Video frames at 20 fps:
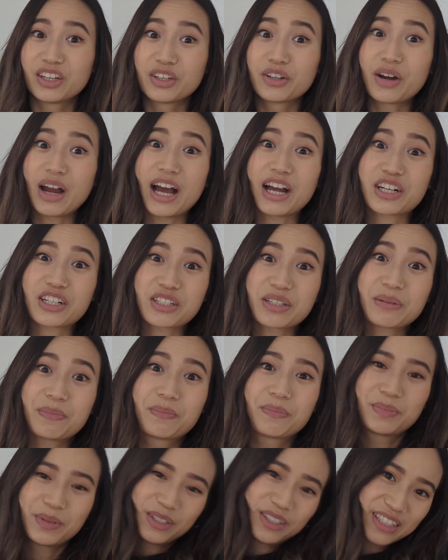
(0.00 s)
You're actually
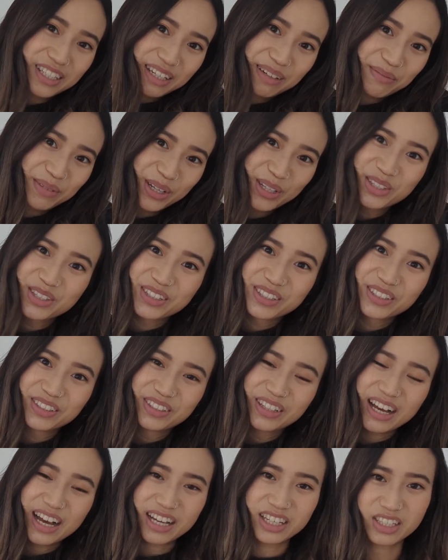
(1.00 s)
building muscle
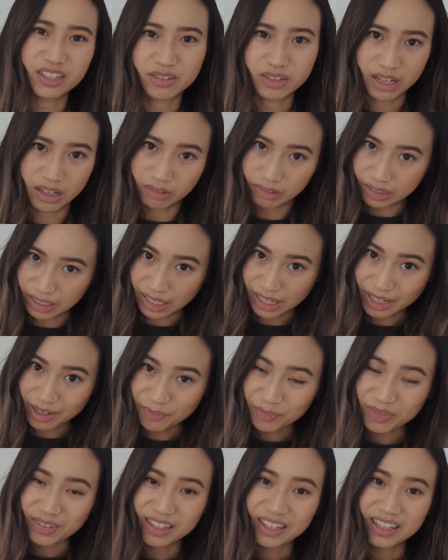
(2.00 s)
as you down
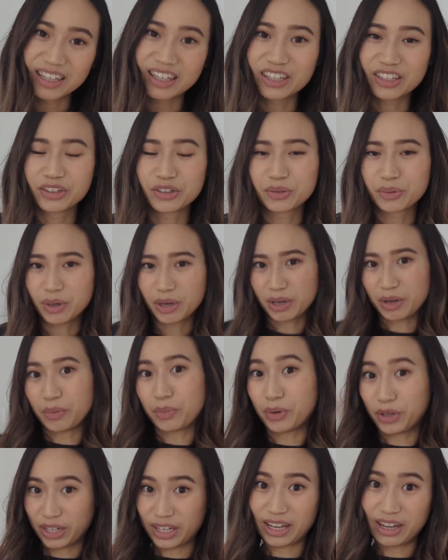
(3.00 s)
climb. You are
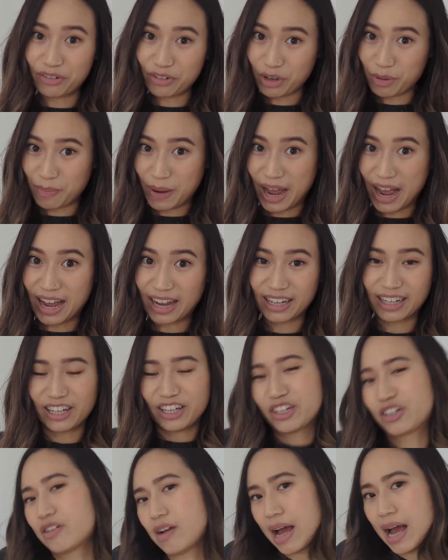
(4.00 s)
working out your back,
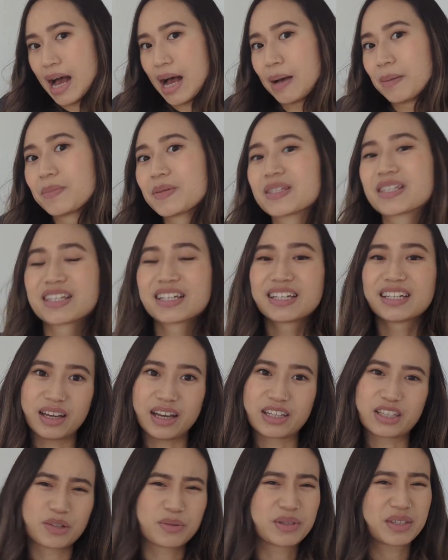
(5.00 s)
your abs,
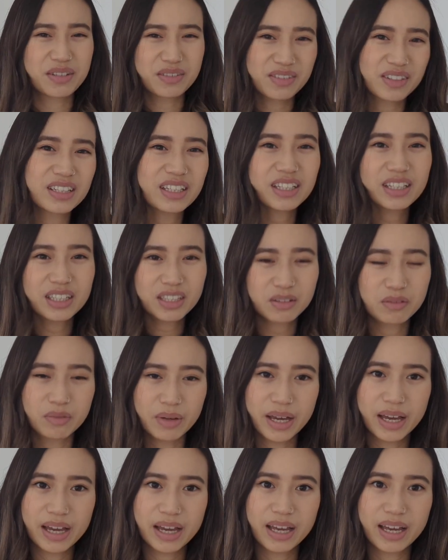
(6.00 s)
and so it's a really good
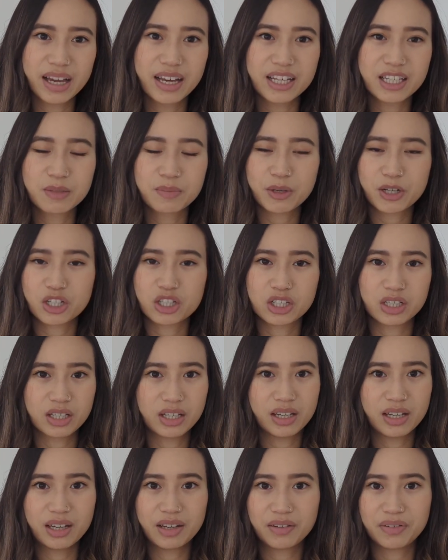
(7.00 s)
way,
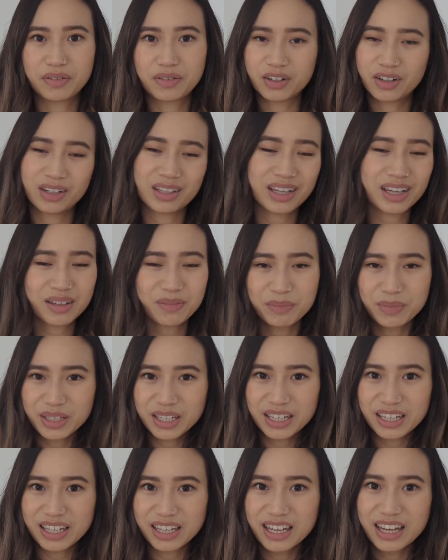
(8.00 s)
especially if you're like
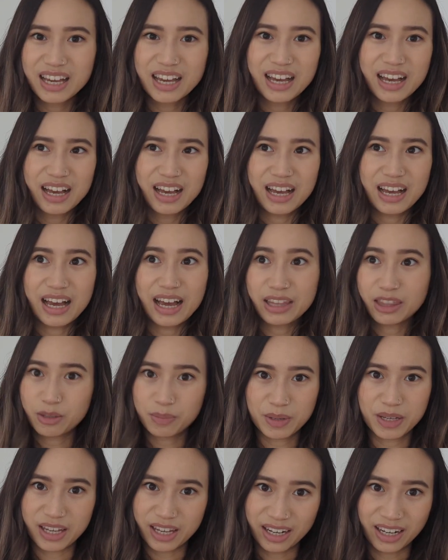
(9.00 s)
me at the
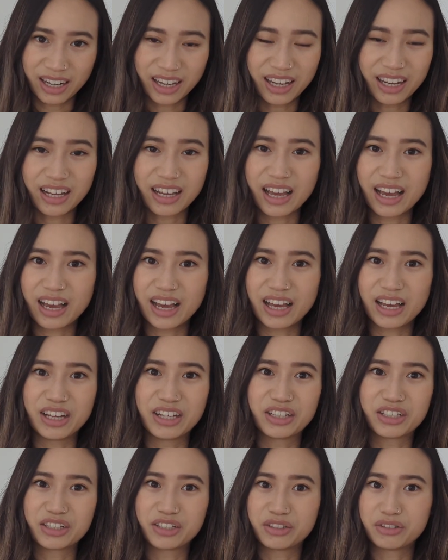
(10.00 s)
beginning
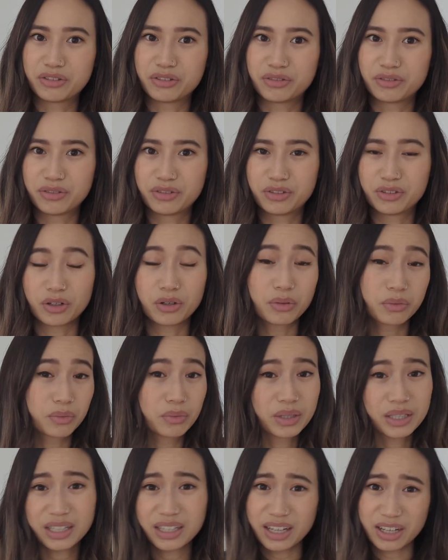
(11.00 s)
and you don't
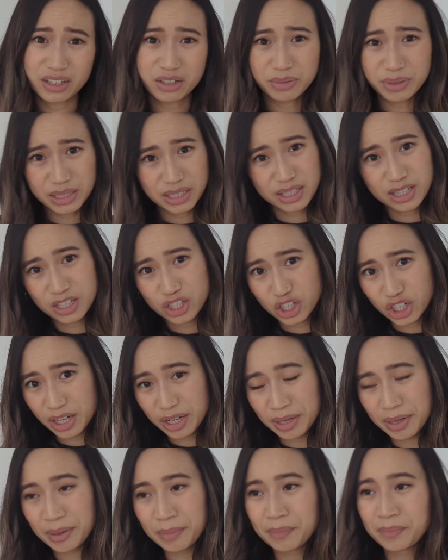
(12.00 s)
really like going to the
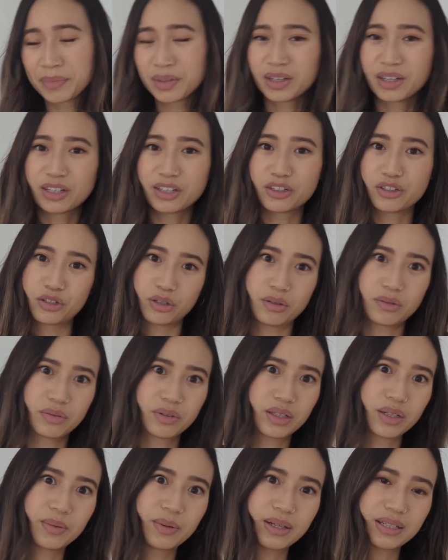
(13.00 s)
gym, you don't
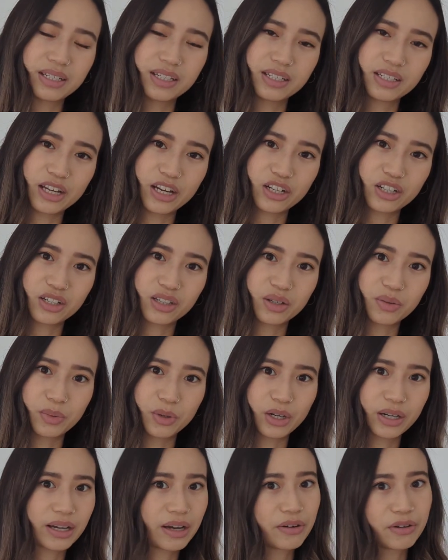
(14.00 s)
really want to intentionally
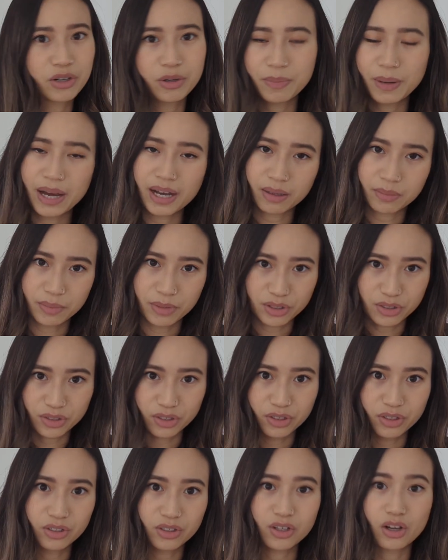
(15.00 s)
work out your back
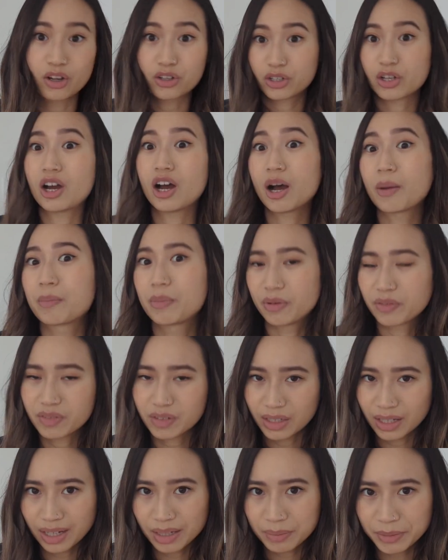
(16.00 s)
muscles on top of
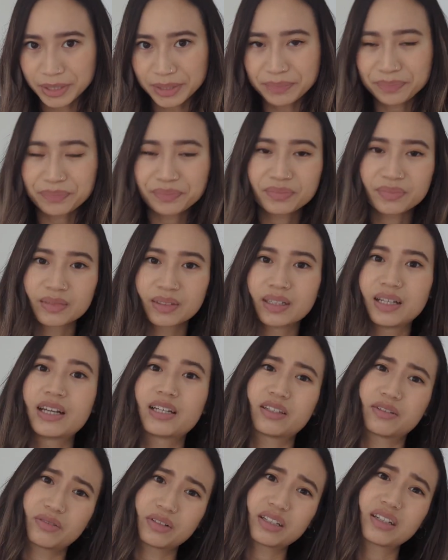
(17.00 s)
climbing.
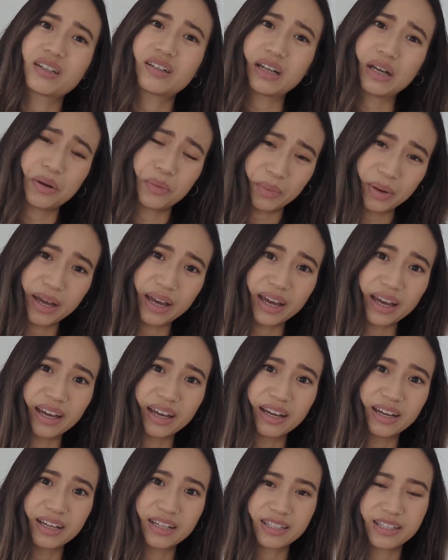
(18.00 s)
It's a really great
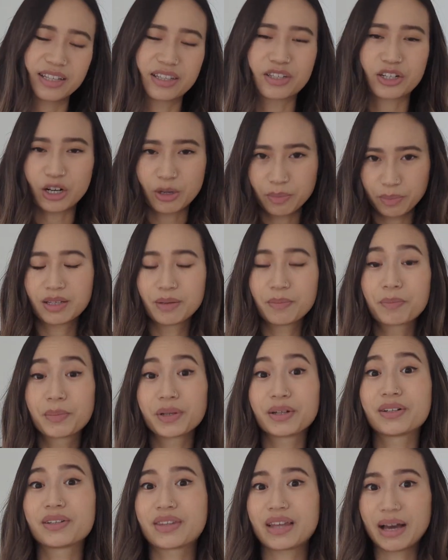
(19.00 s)
way to start to
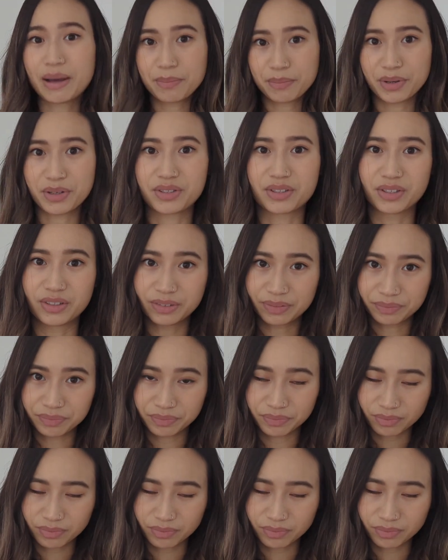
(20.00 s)
build that muscle.